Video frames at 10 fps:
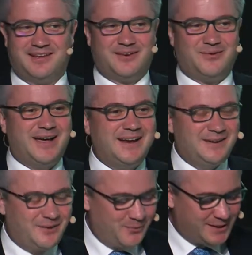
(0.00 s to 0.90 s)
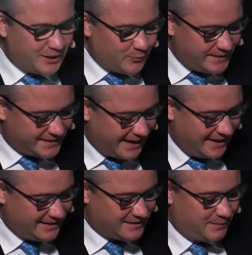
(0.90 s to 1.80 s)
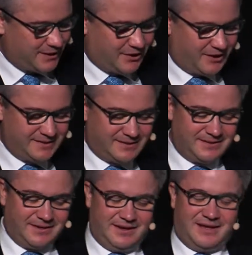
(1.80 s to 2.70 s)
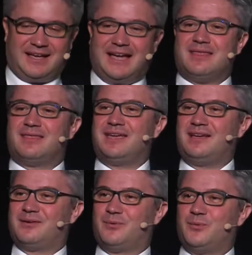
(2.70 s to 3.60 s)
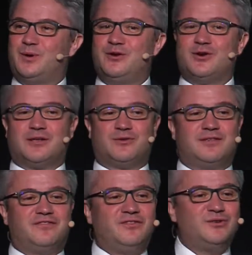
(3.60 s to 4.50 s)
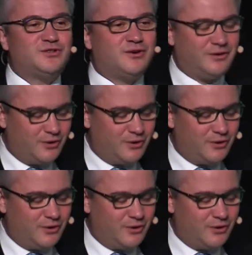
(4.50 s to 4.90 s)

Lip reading: Well, we start with silence because I think when we look to the future,